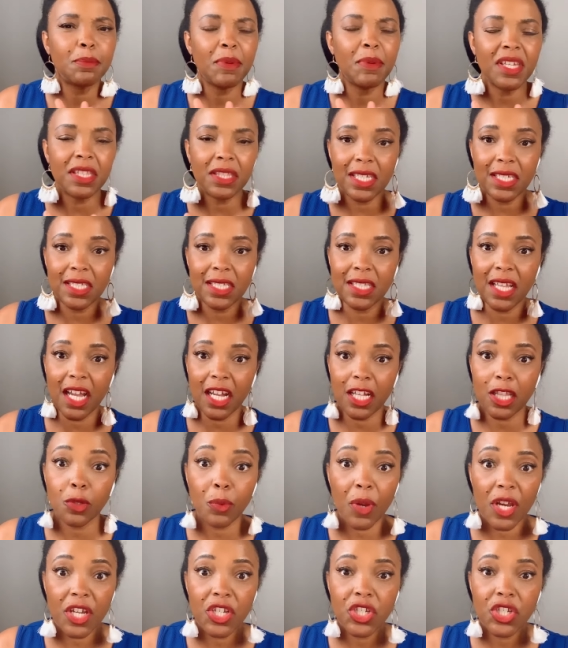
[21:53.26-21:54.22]
Speak these
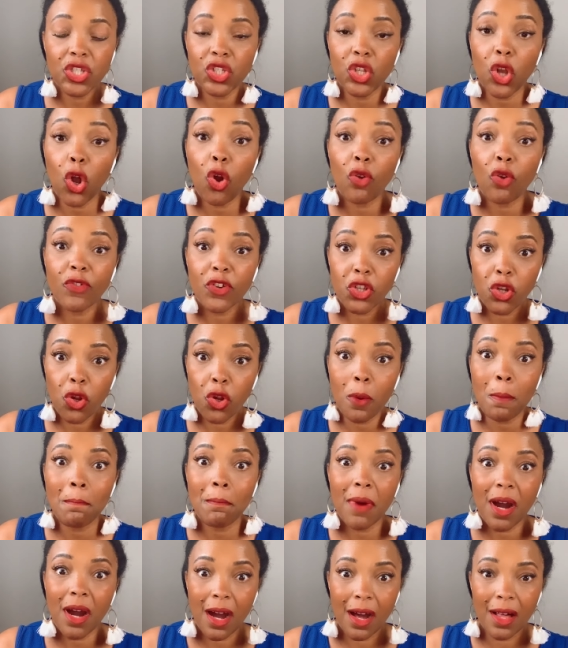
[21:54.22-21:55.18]
declarations over
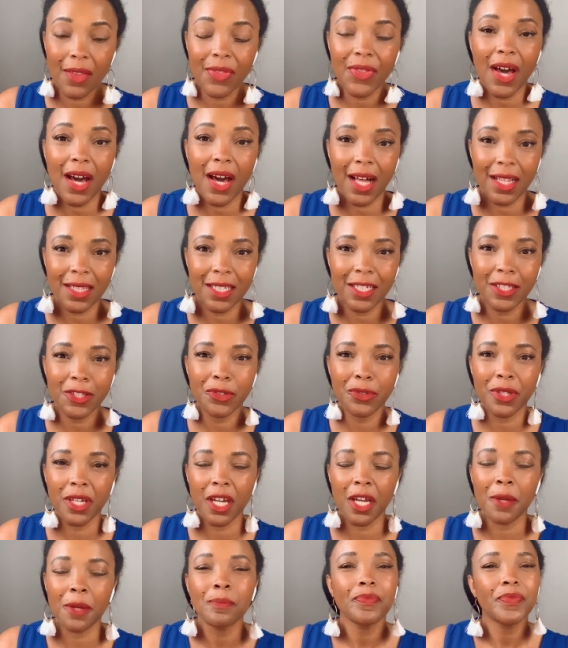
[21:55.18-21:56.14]
your month.
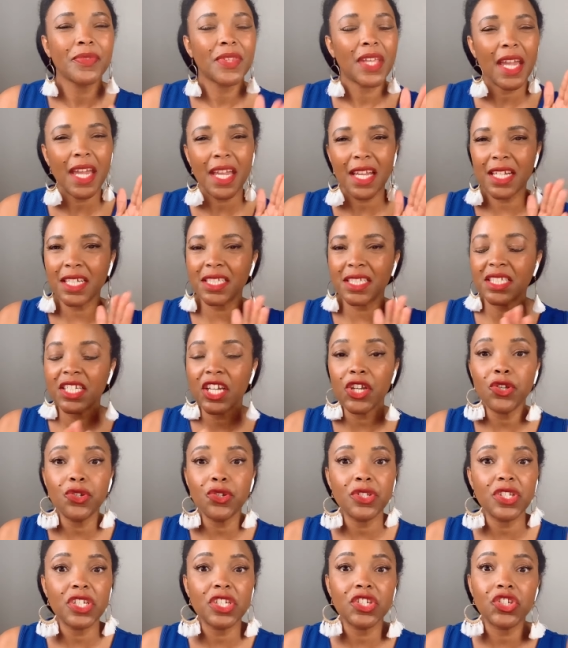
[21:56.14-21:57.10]
Hallelujah. And
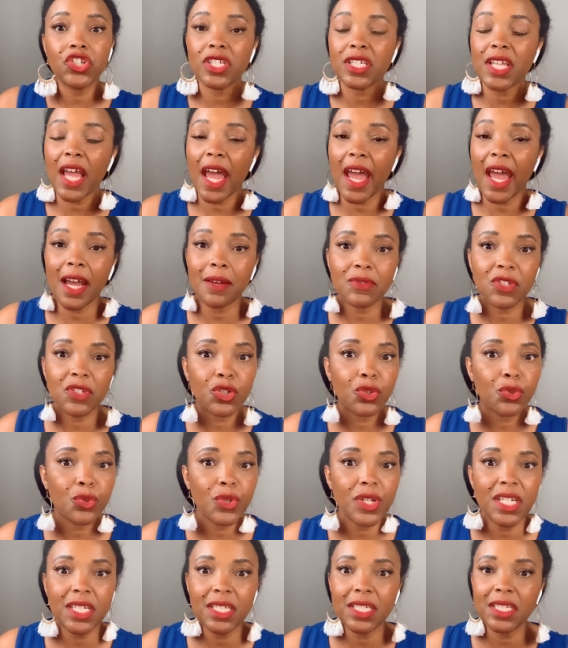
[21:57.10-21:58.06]
continue to just have
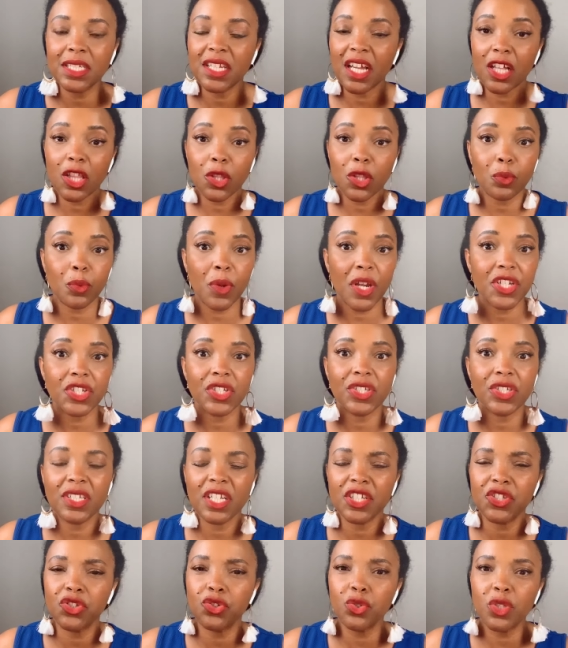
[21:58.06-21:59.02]
decrees and
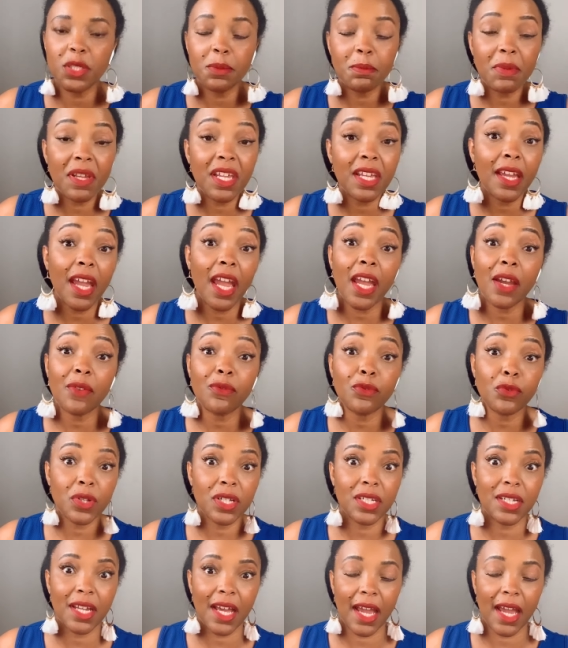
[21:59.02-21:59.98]
declarations that you speak
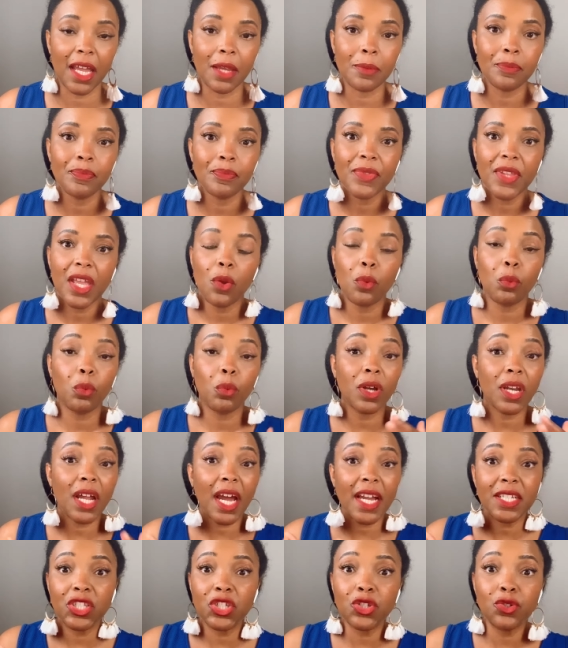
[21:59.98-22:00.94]
every day.
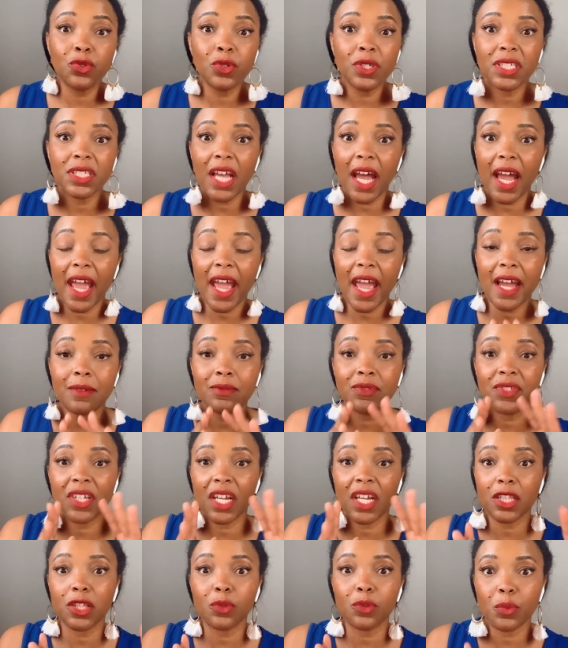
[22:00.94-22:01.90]
What I do is I
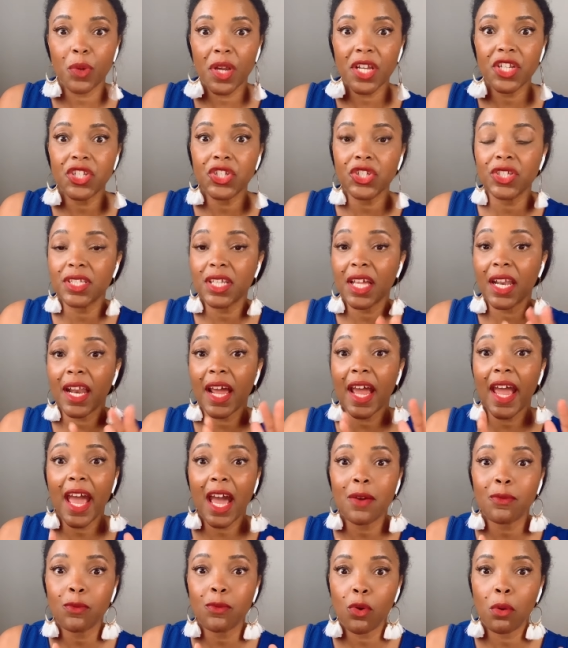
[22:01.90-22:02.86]
have declarations that I
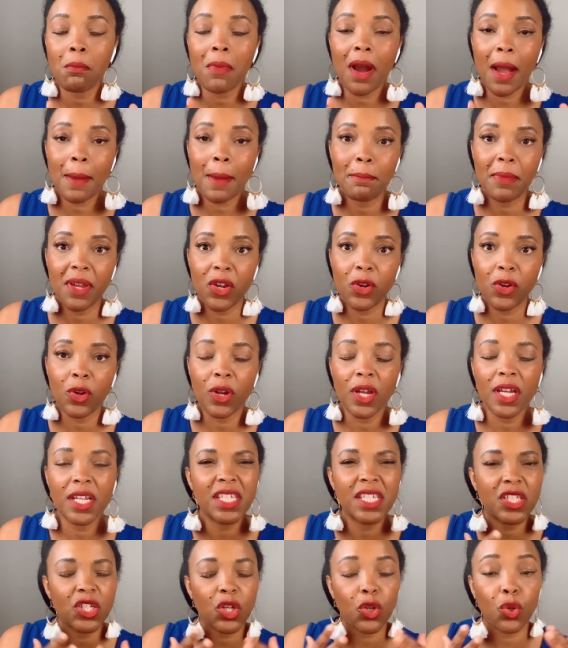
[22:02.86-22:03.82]
have on my mirror,
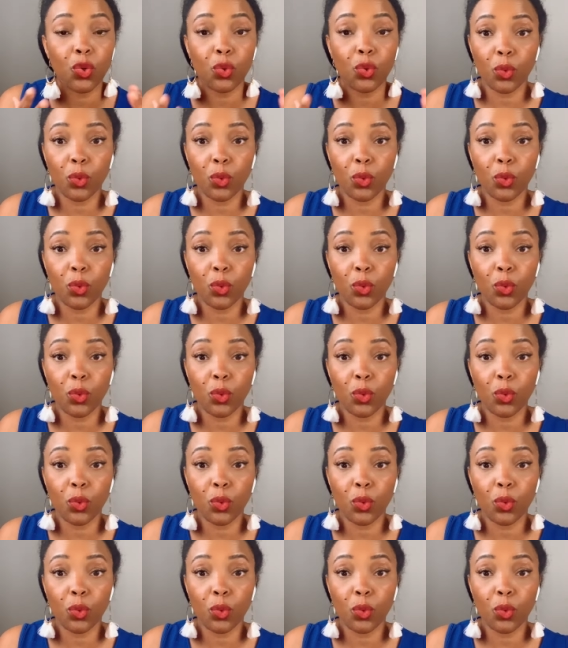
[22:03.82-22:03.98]
and it's a